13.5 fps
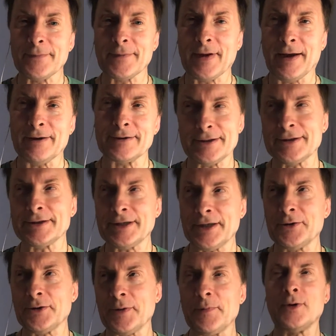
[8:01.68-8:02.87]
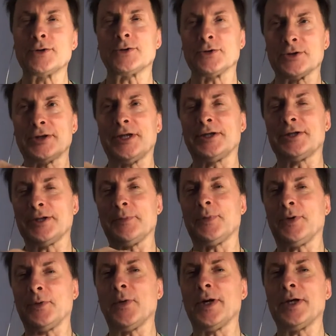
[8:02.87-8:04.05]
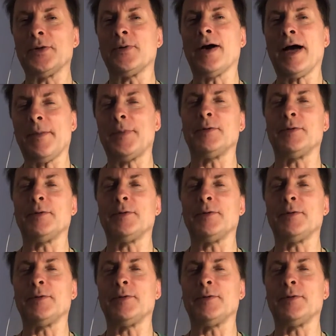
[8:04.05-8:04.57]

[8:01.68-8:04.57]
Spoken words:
I was going to say your emotional state, to the point where you are happy,